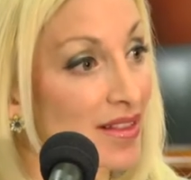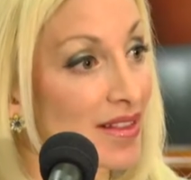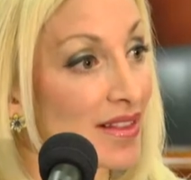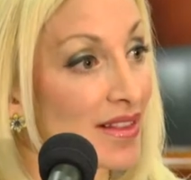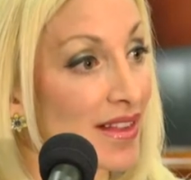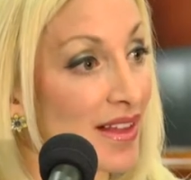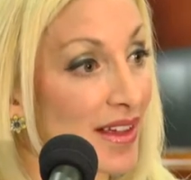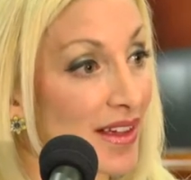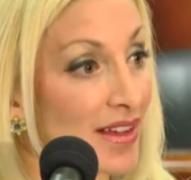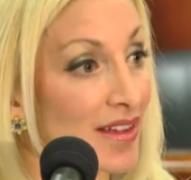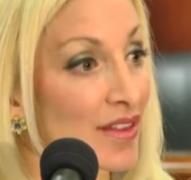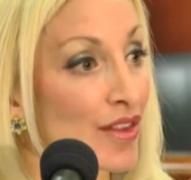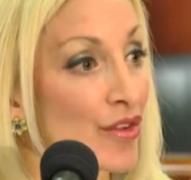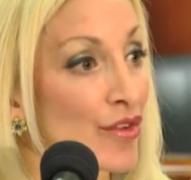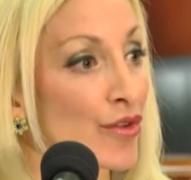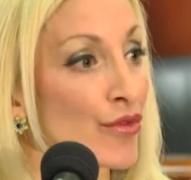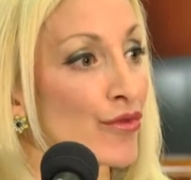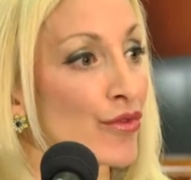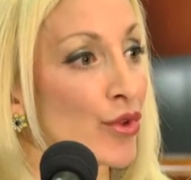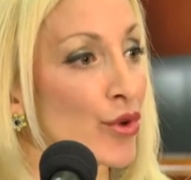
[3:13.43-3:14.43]
the head of
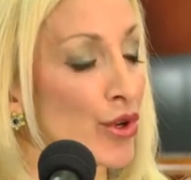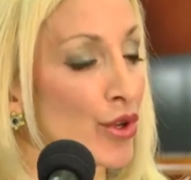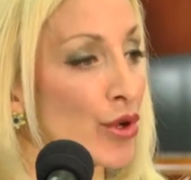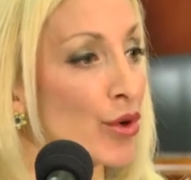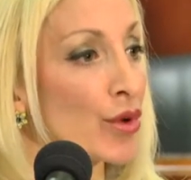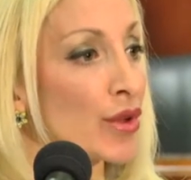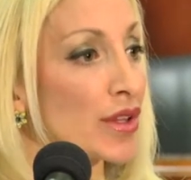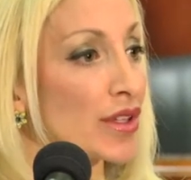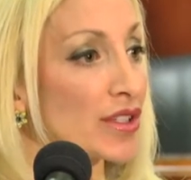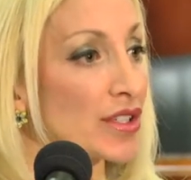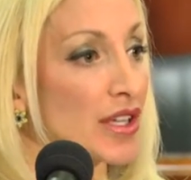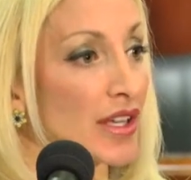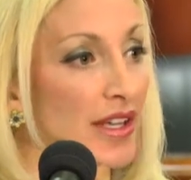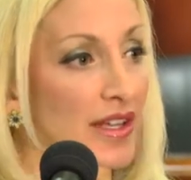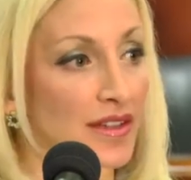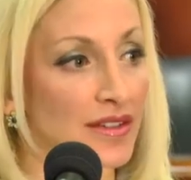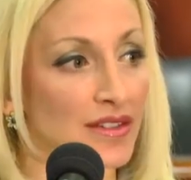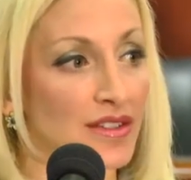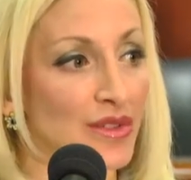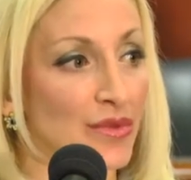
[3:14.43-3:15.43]
the Florida Coalition
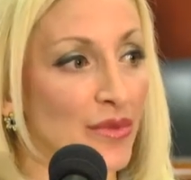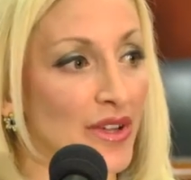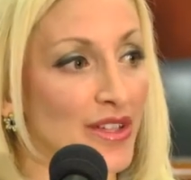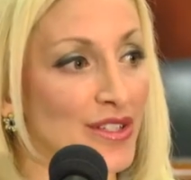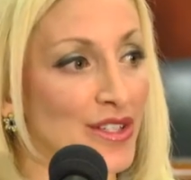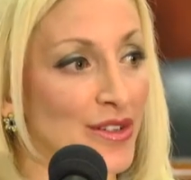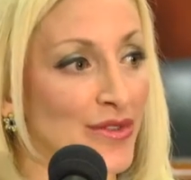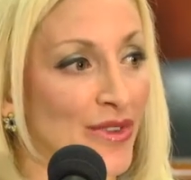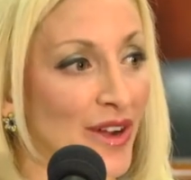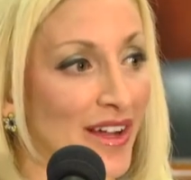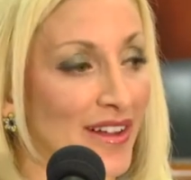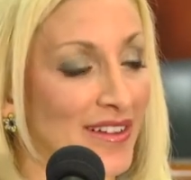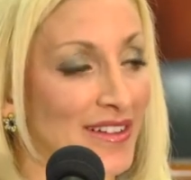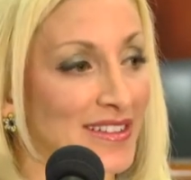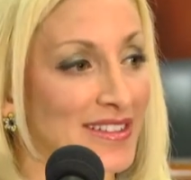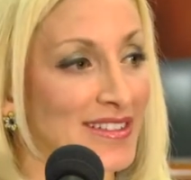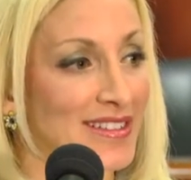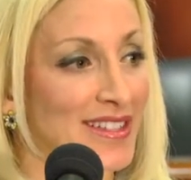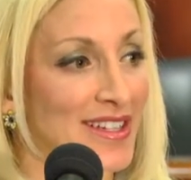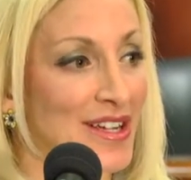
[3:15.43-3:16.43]
Against Domestic
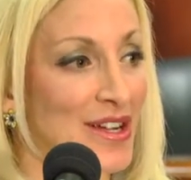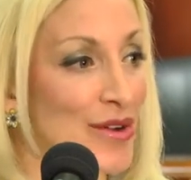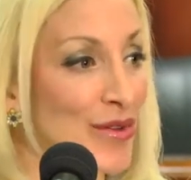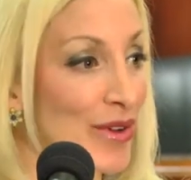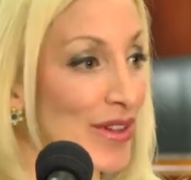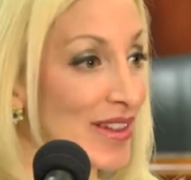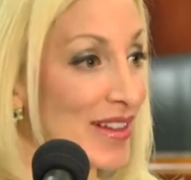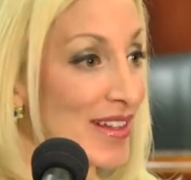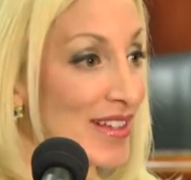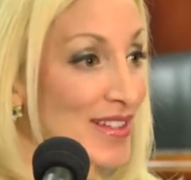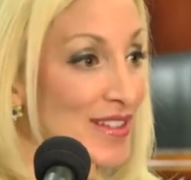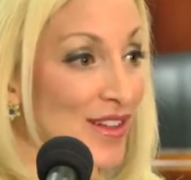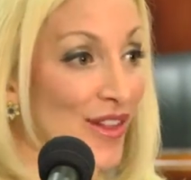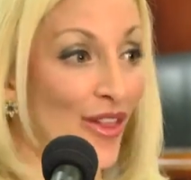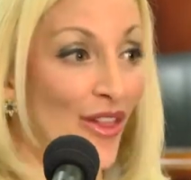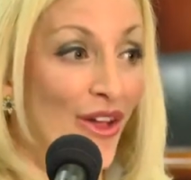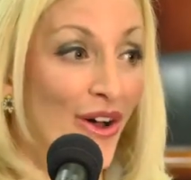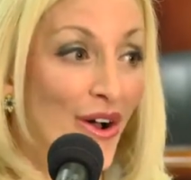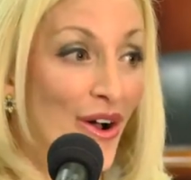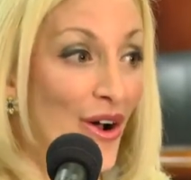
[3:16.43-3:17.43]
Violence, with this
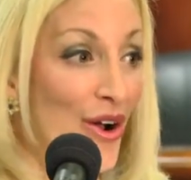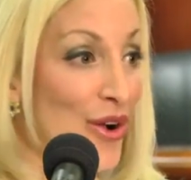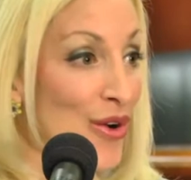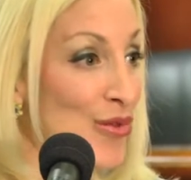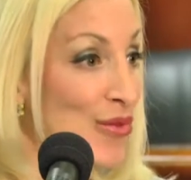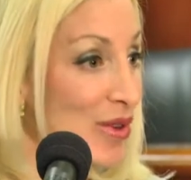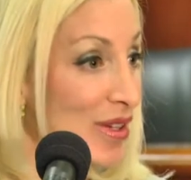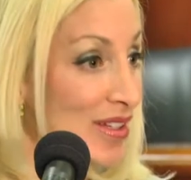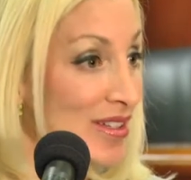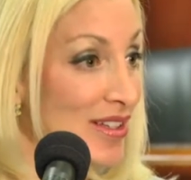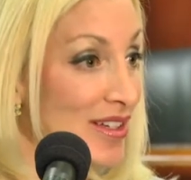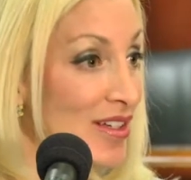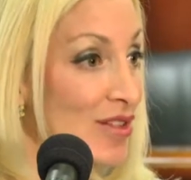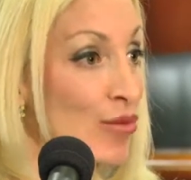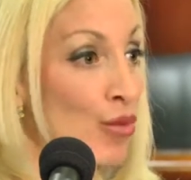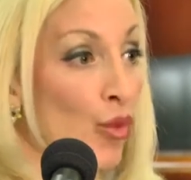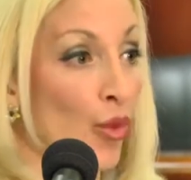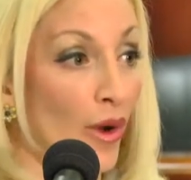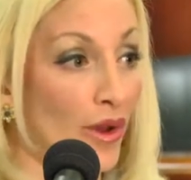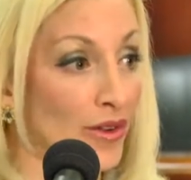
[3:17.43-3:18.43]

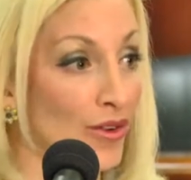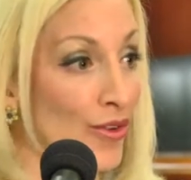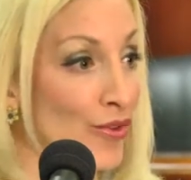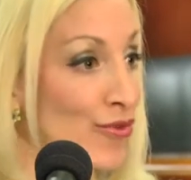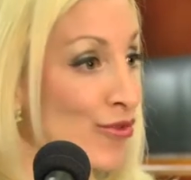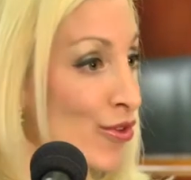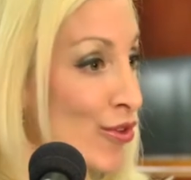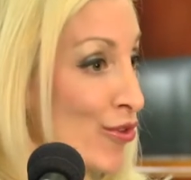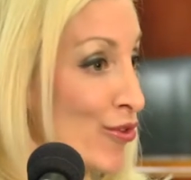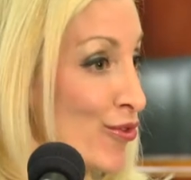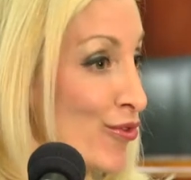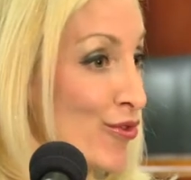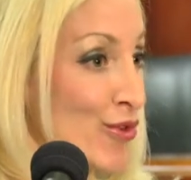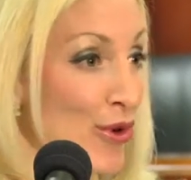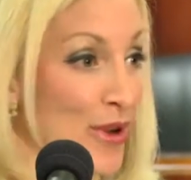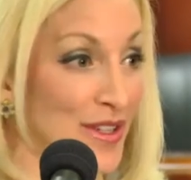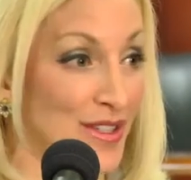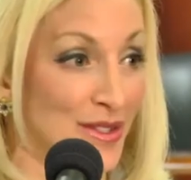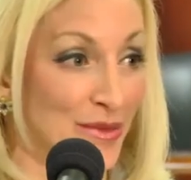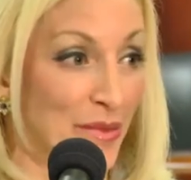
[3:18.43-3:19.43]
long-winded, wonderful
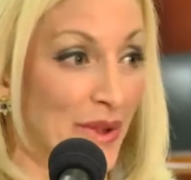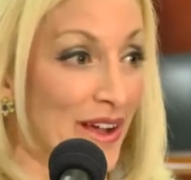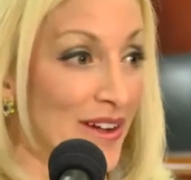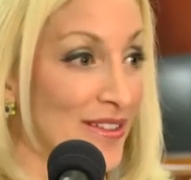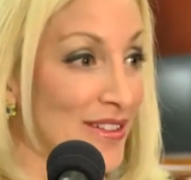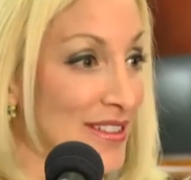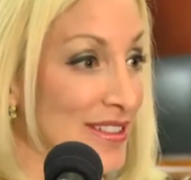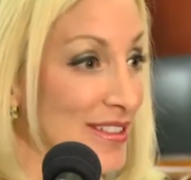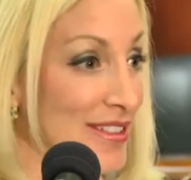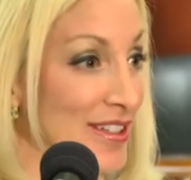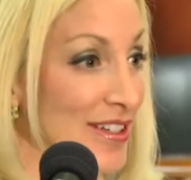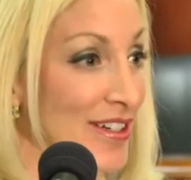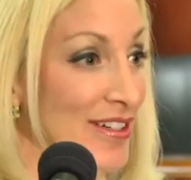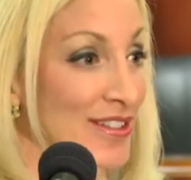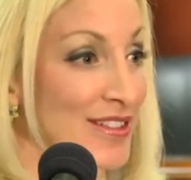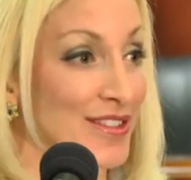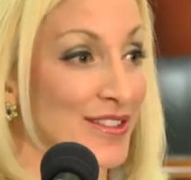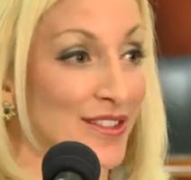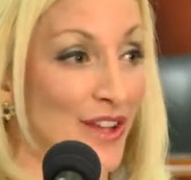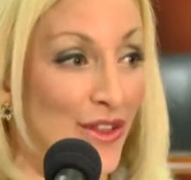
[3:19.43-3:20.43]
voicemail in her
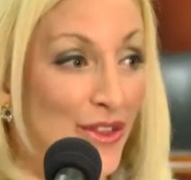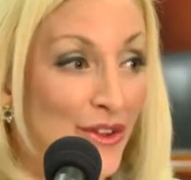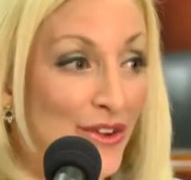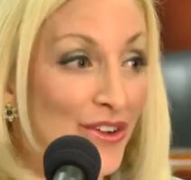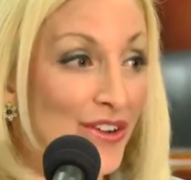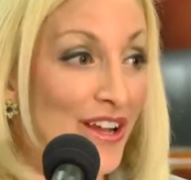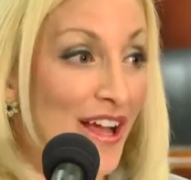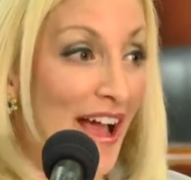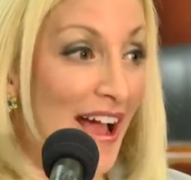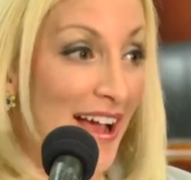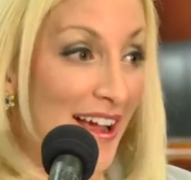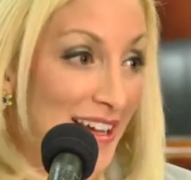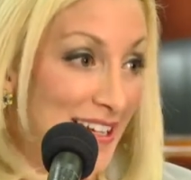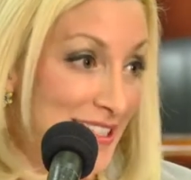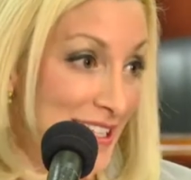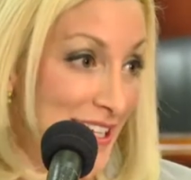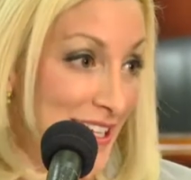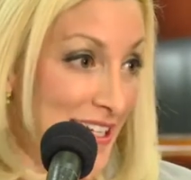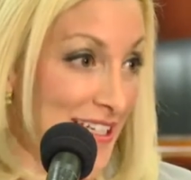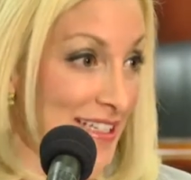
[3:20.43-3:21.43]
southern
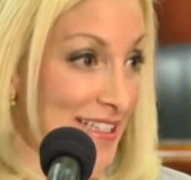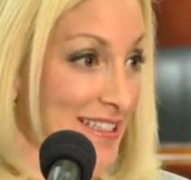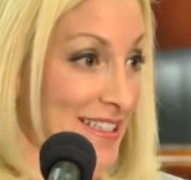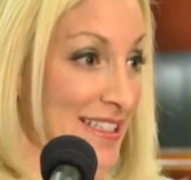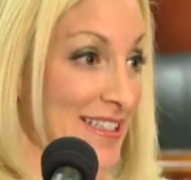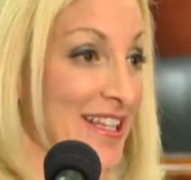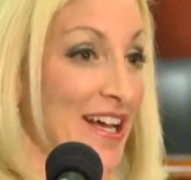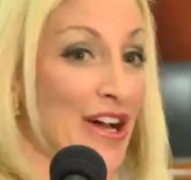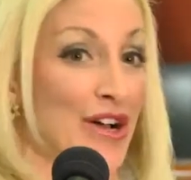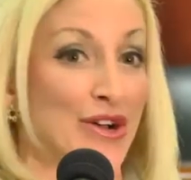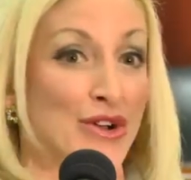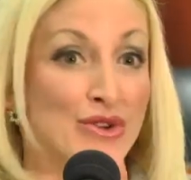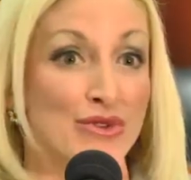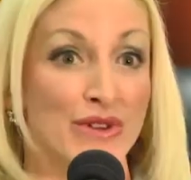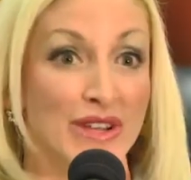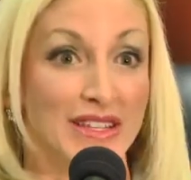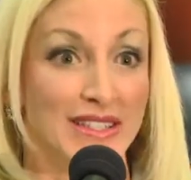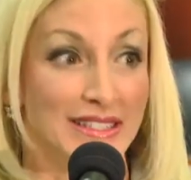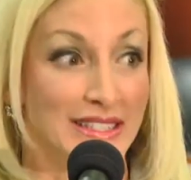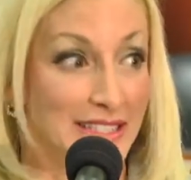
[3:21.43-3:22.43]
accent. And I thought, who
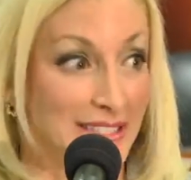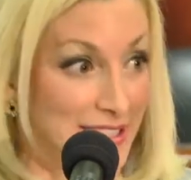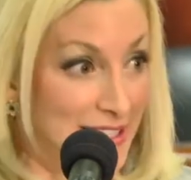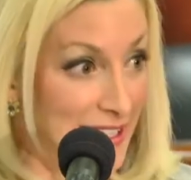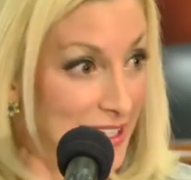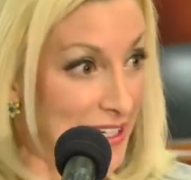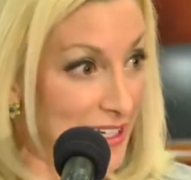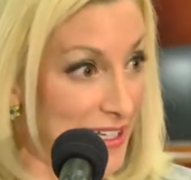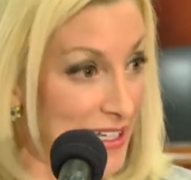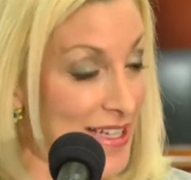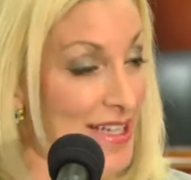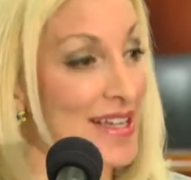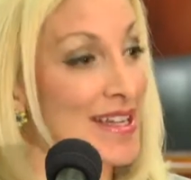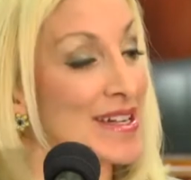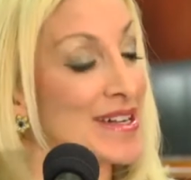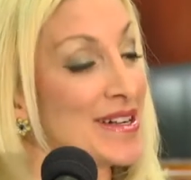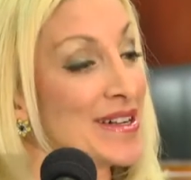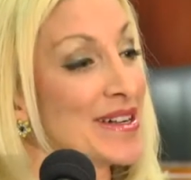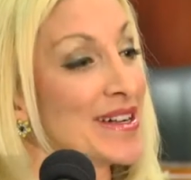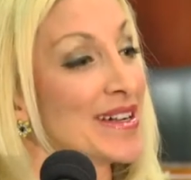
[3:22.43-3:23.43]
is this lady?
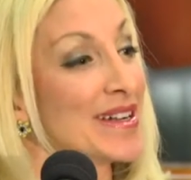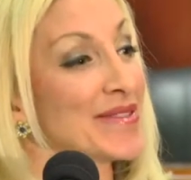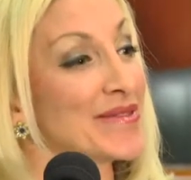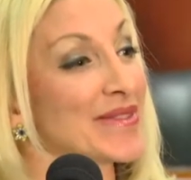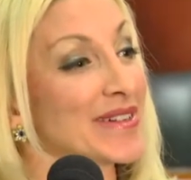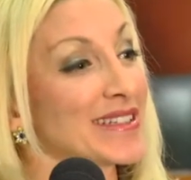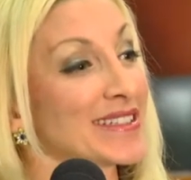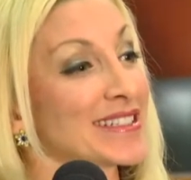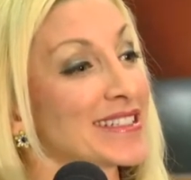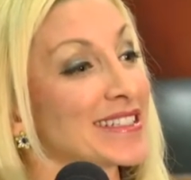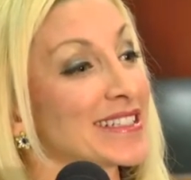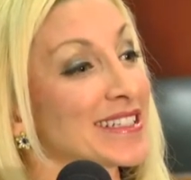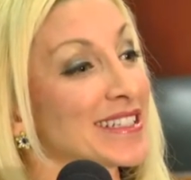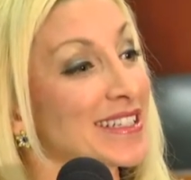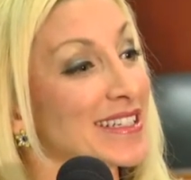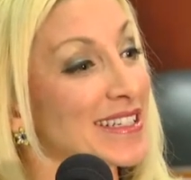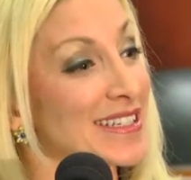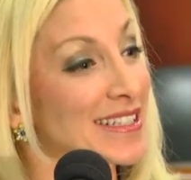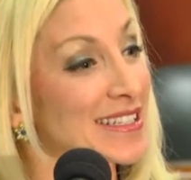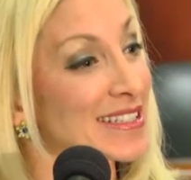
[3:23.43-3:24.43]
But
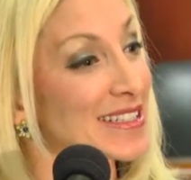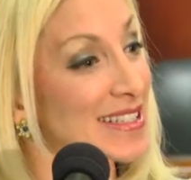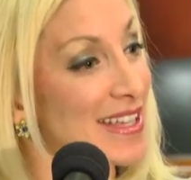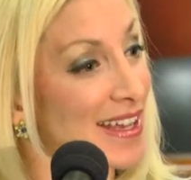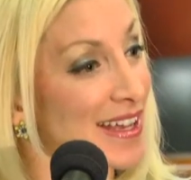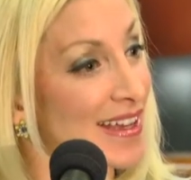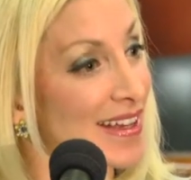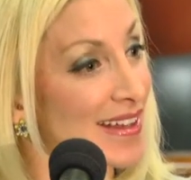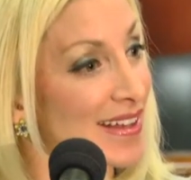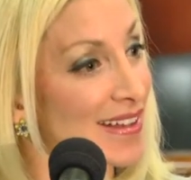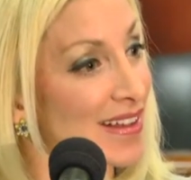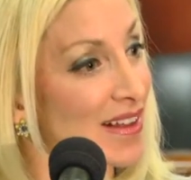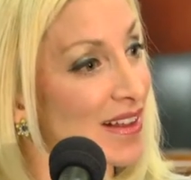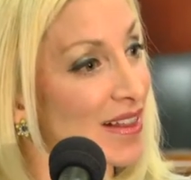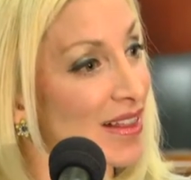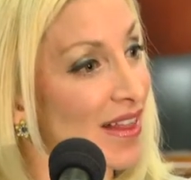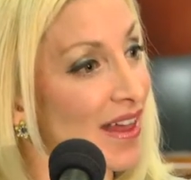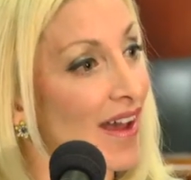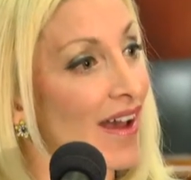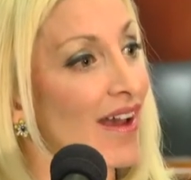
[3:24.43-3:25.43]
she said
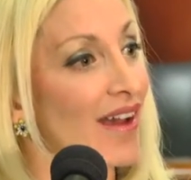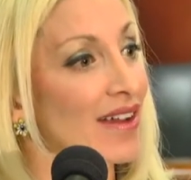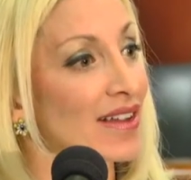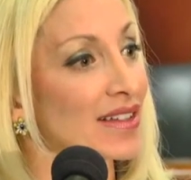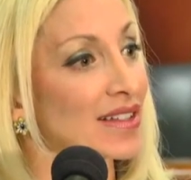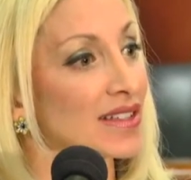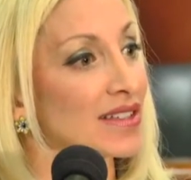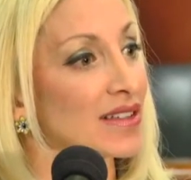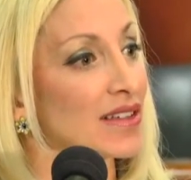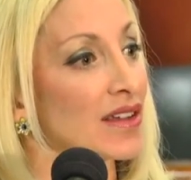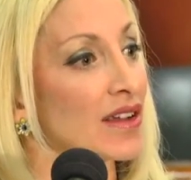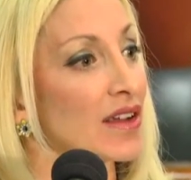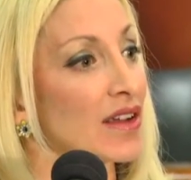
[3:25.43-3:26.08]
that